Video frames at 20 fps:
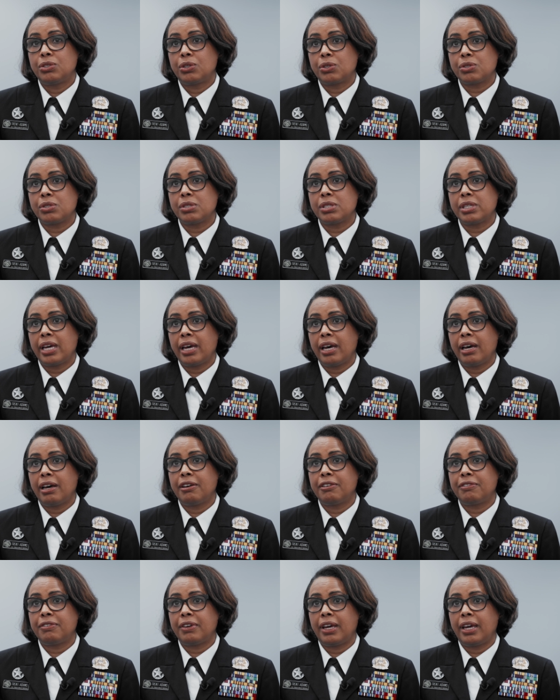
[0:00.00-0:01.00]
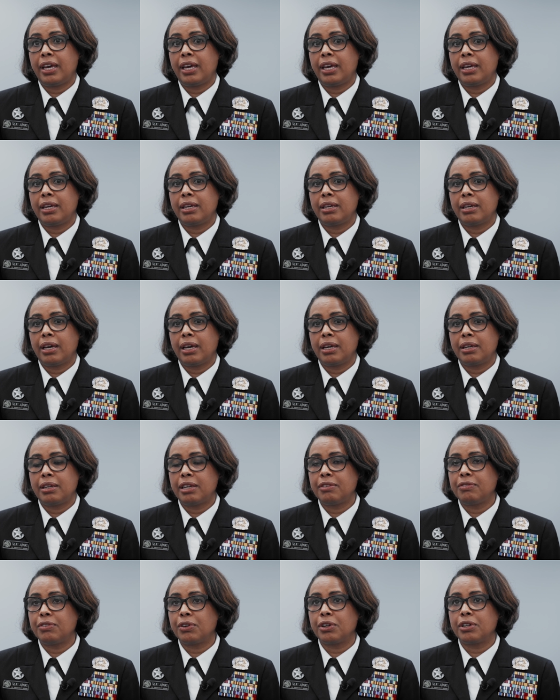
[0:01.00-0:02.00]
Nurses have a,
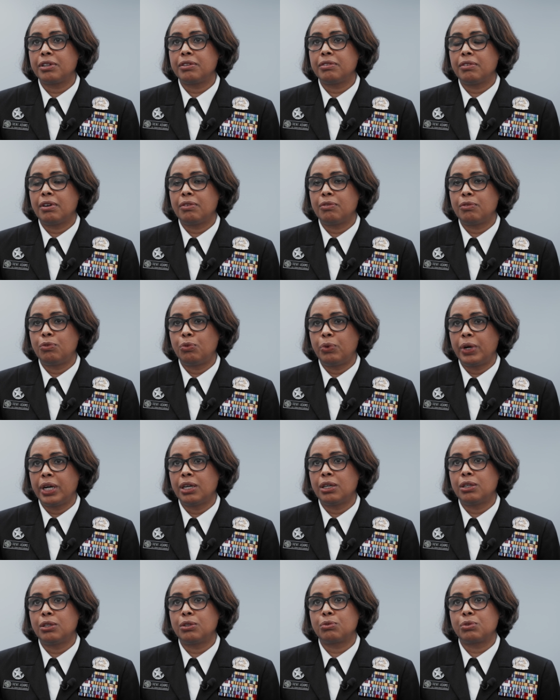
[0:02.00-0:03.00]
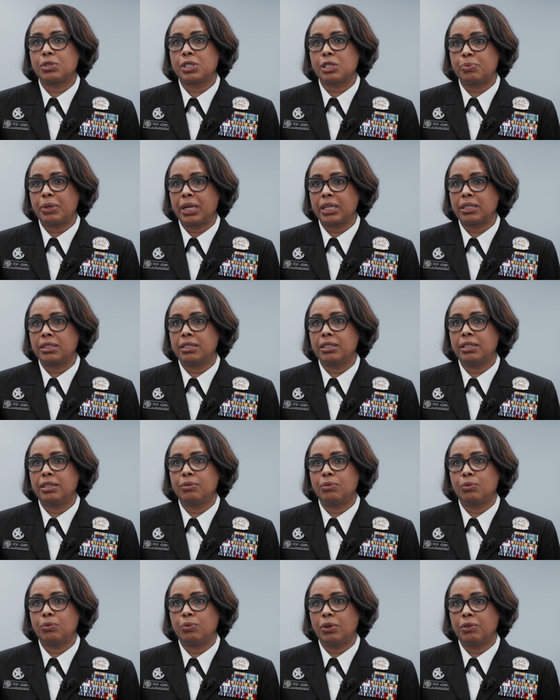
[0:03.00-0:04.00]
a, a very well-respected
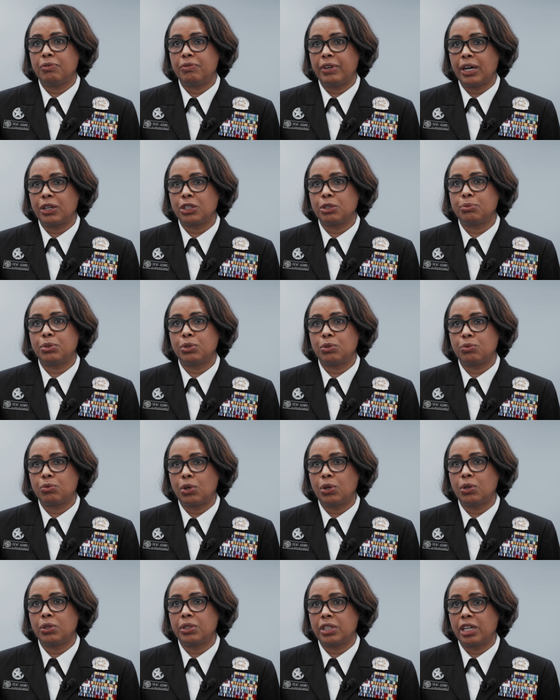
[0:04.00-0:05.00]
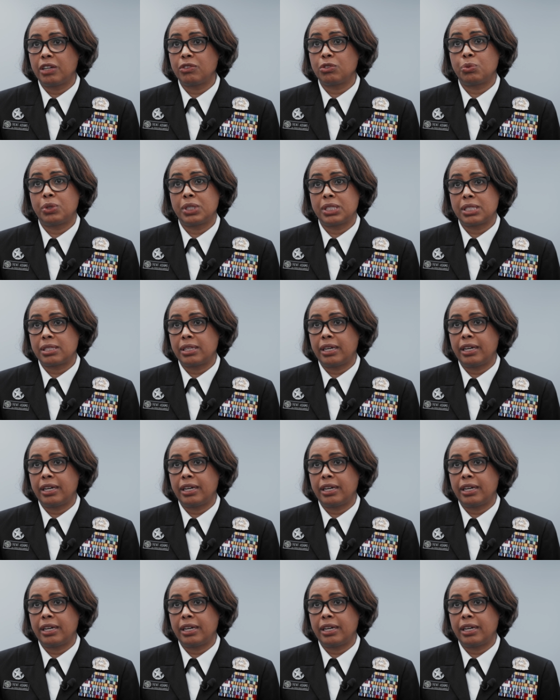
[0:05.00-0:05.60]
and valuable role in everyone's